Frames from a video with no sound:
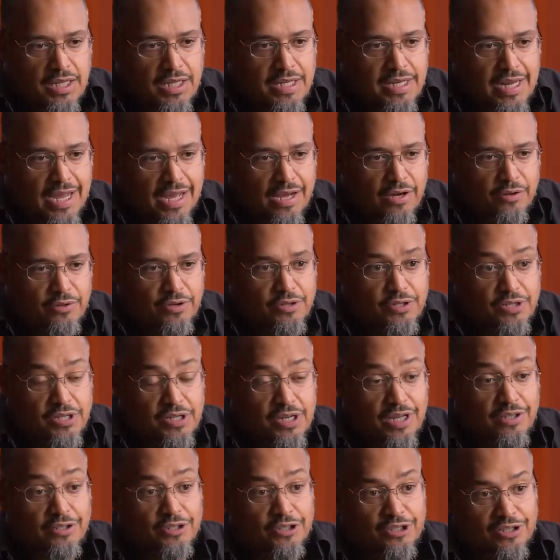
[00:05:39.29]
Now, there's
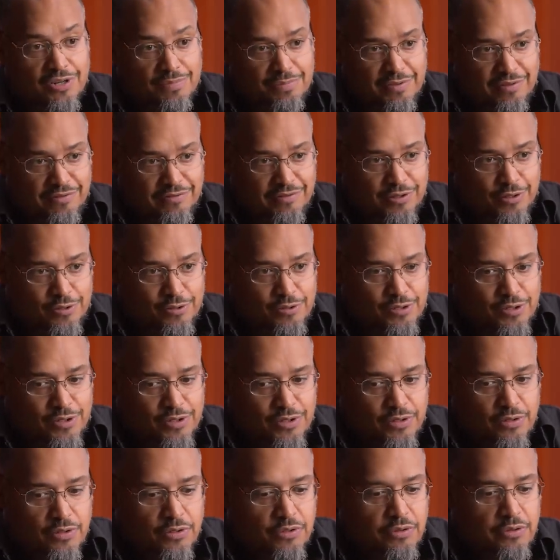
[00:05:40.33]
another group of
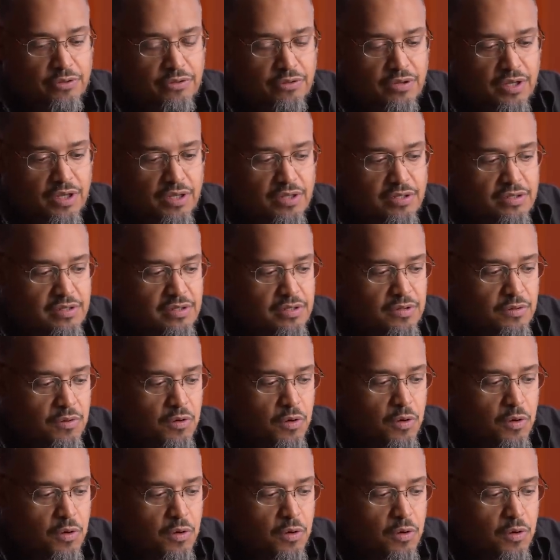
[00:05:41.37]
folks who thinks,